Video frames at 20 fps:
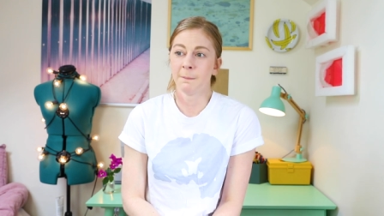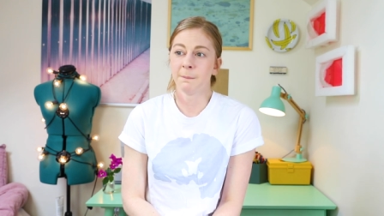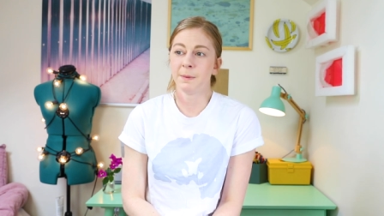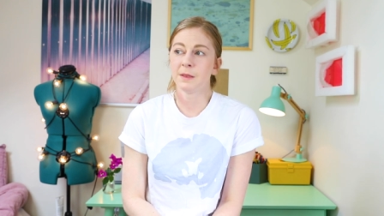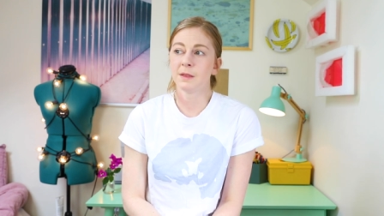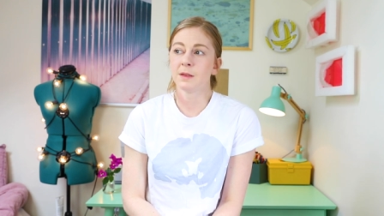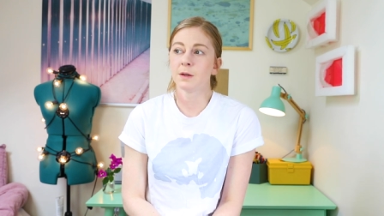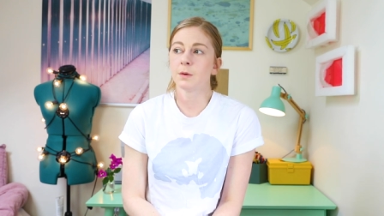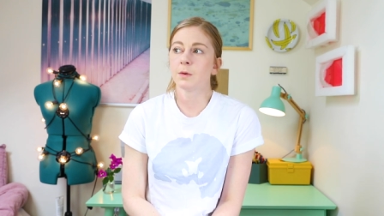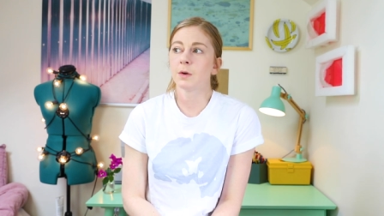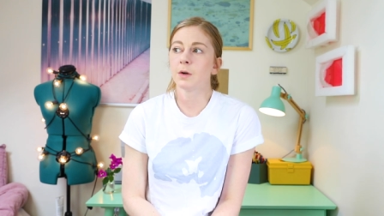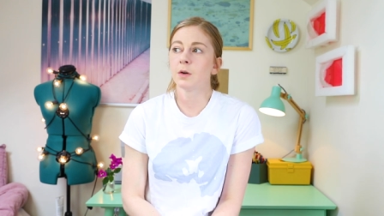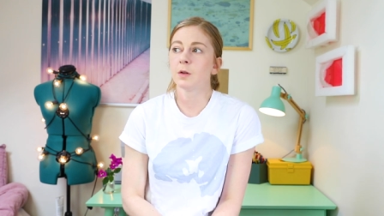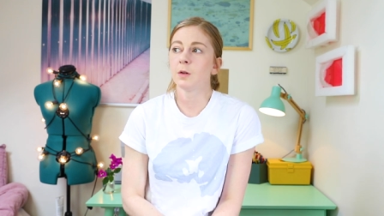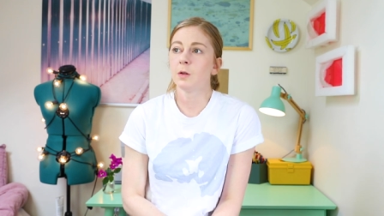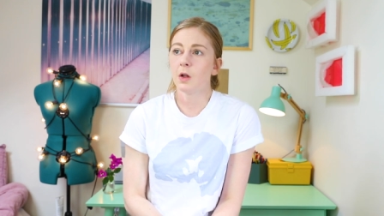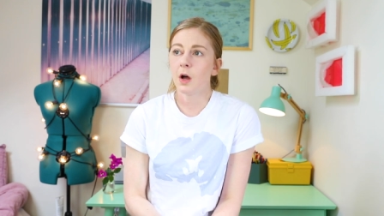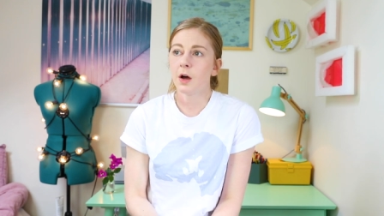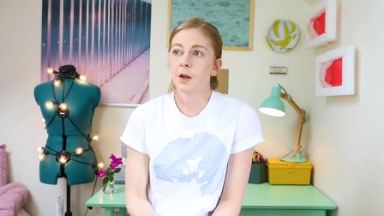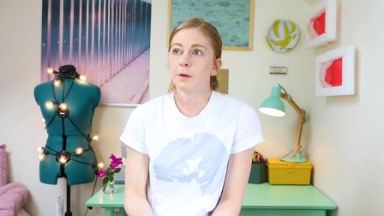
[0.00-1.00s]
But there were a
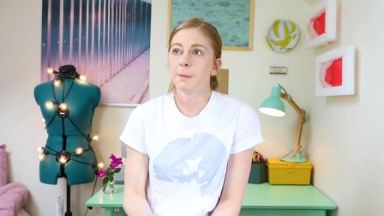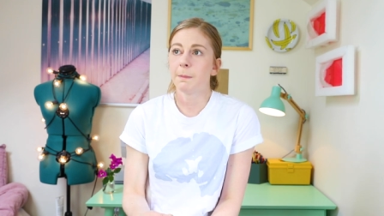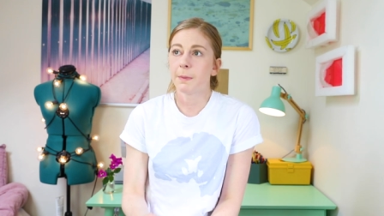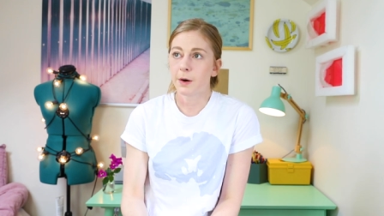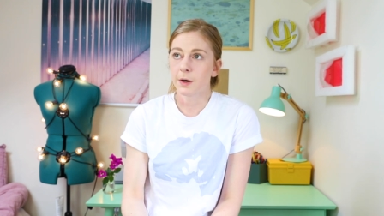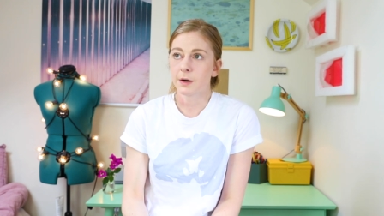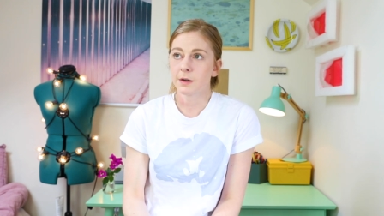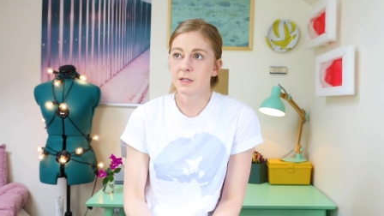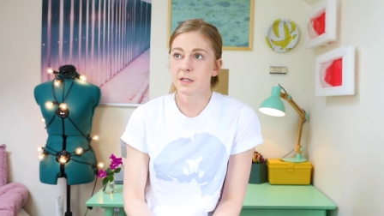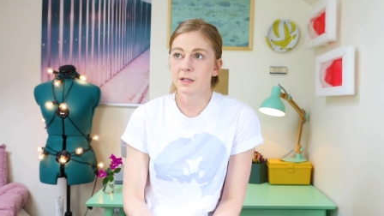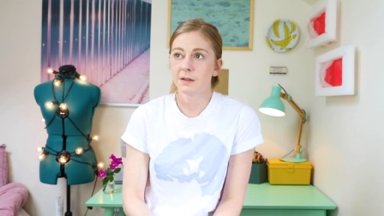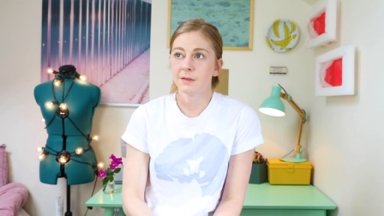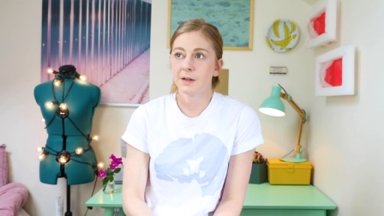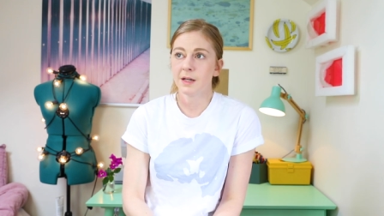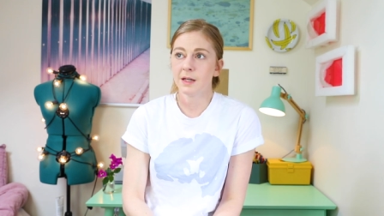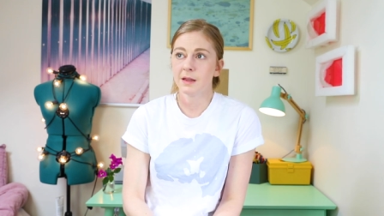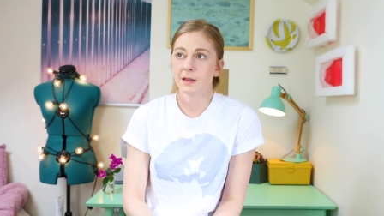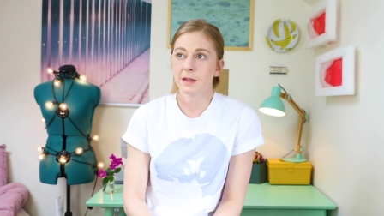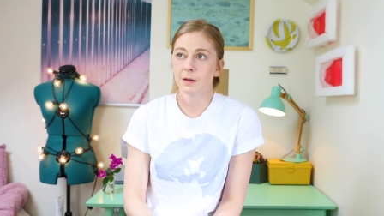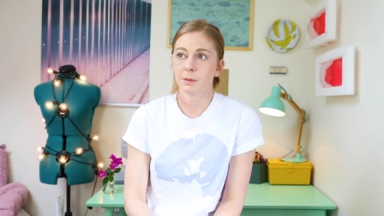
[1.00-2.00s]
lot of parts of
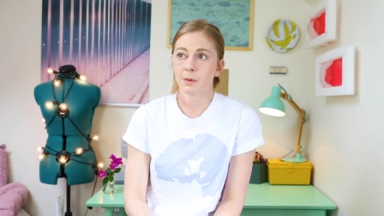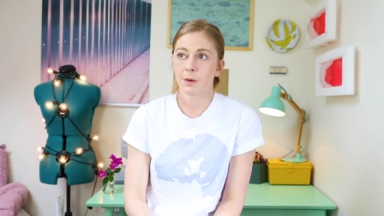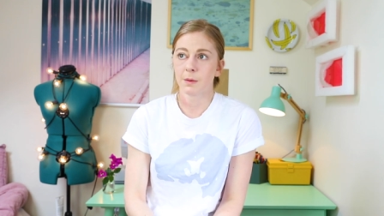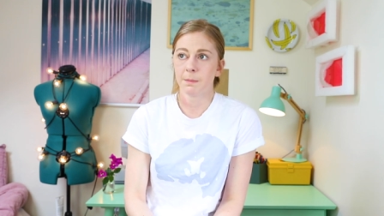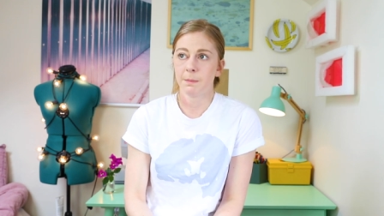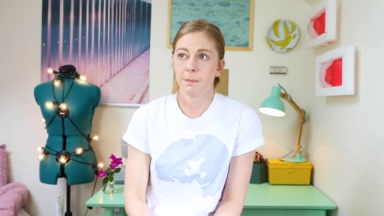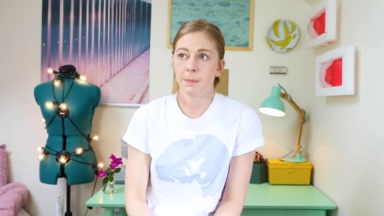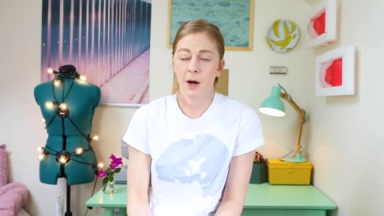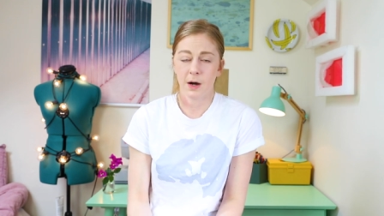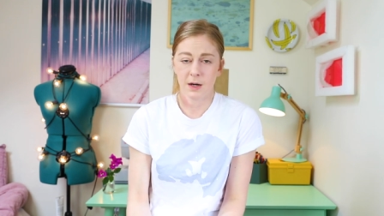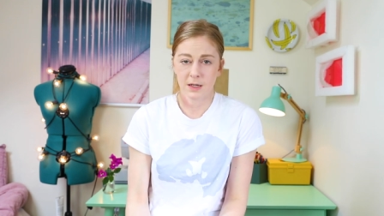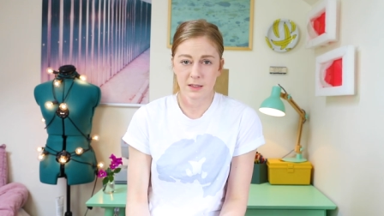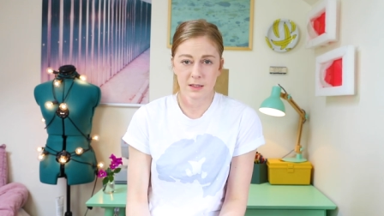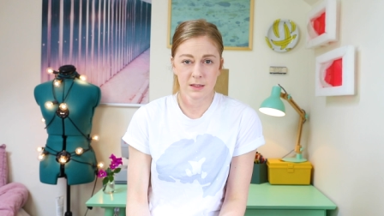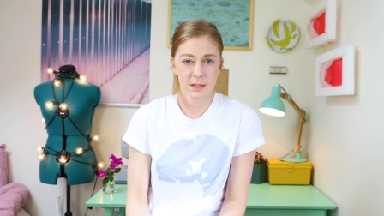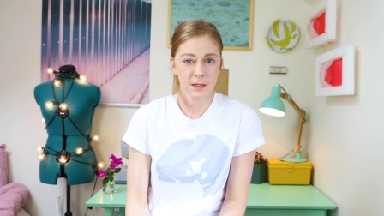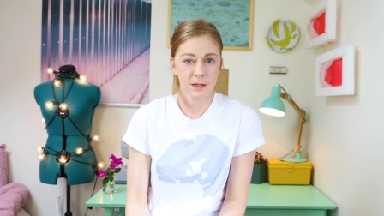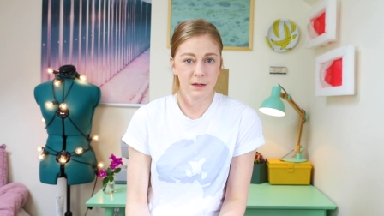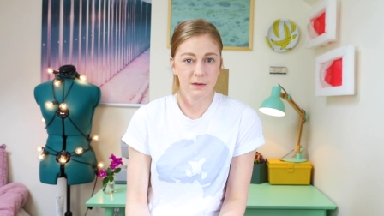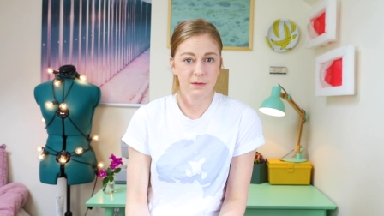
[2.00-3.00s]
it that were
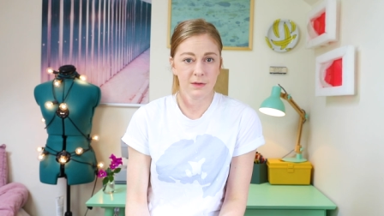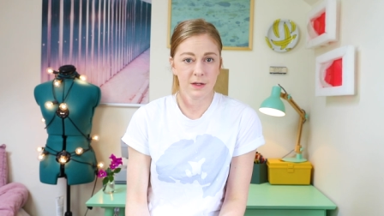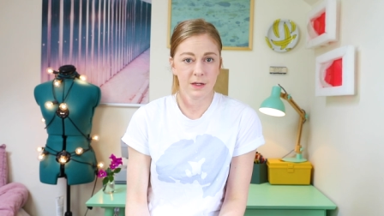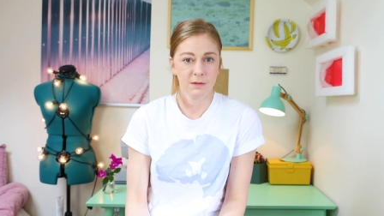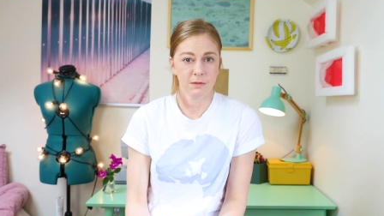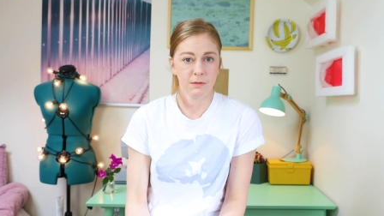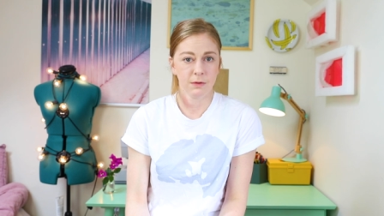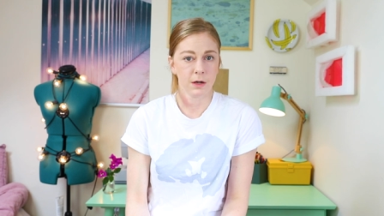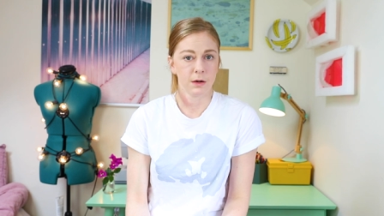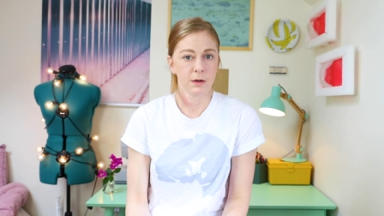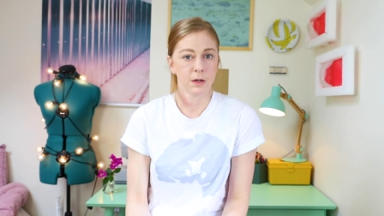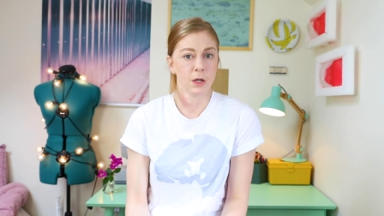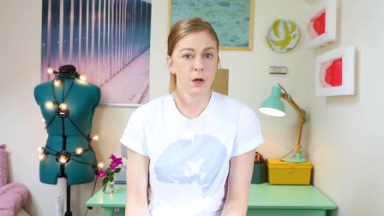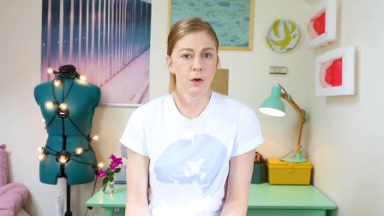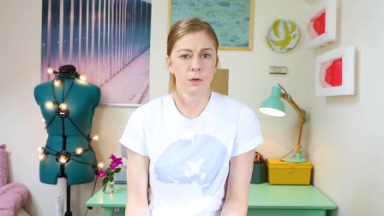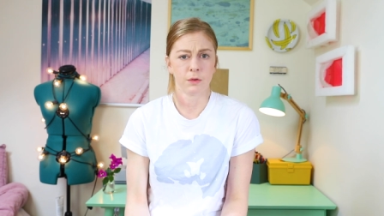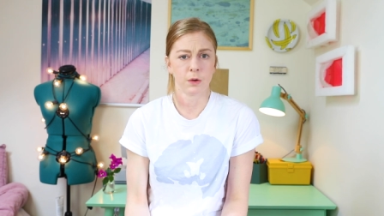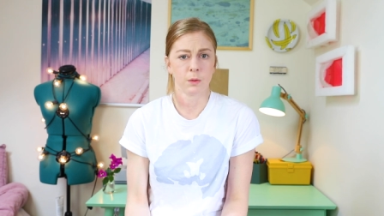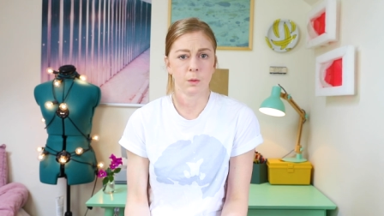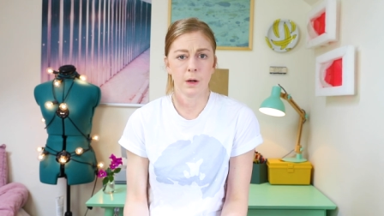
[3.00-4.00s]
positive in a very
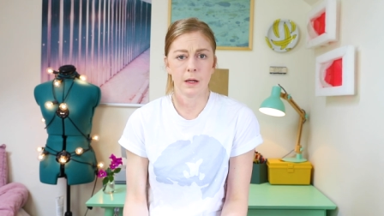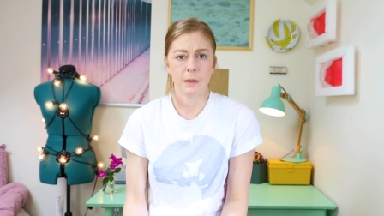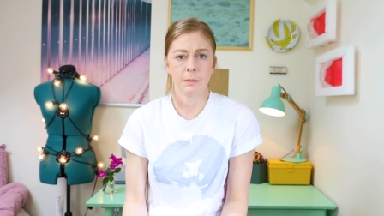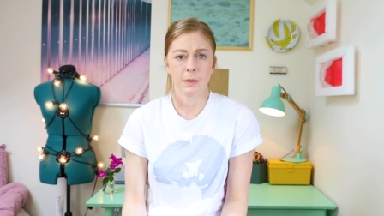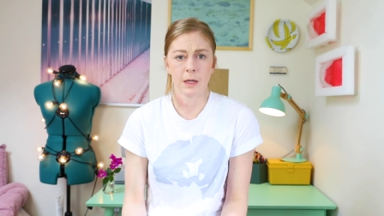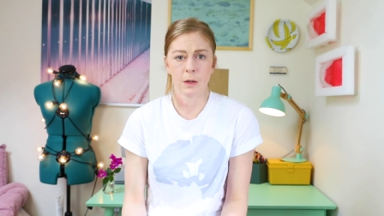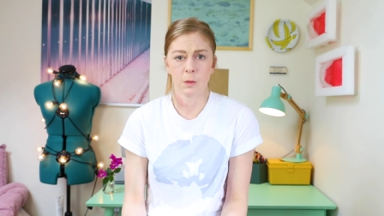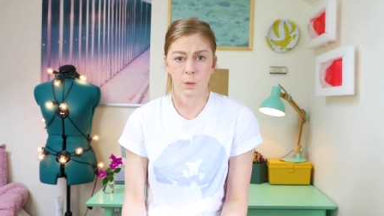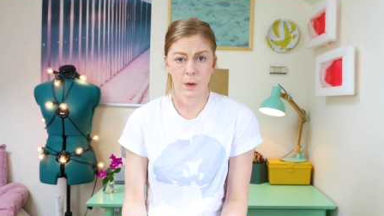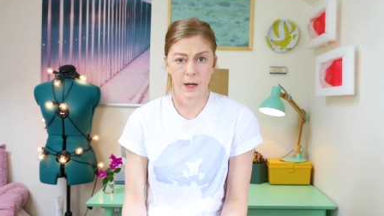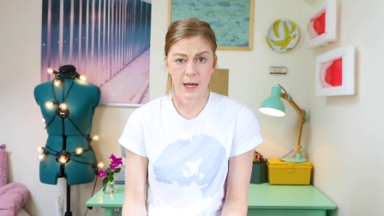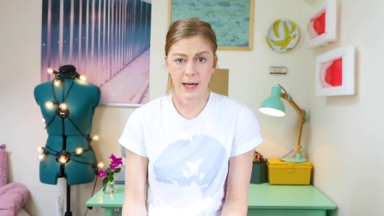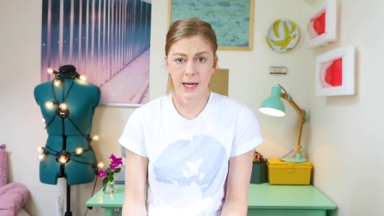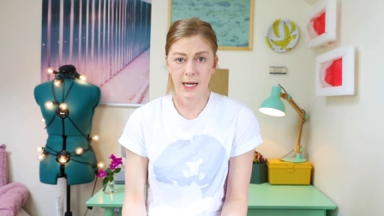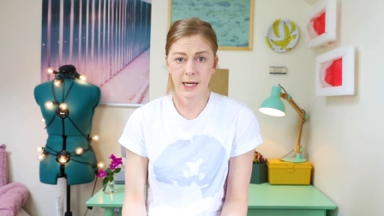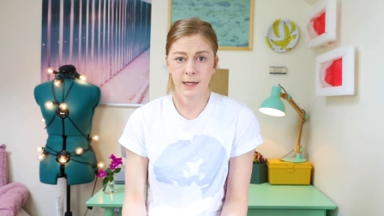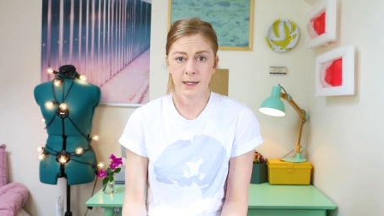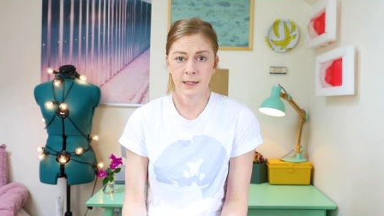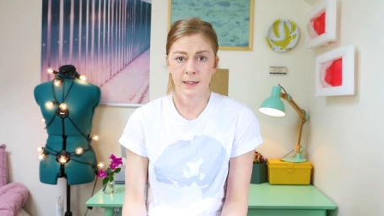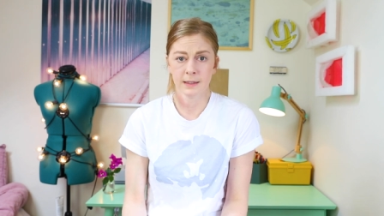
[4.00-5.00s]
overwhelming
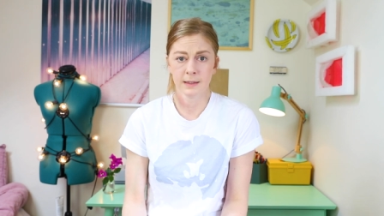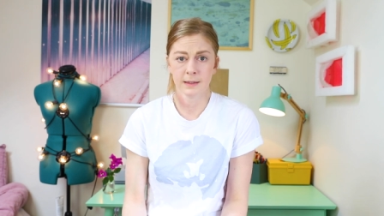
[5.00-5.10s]
way.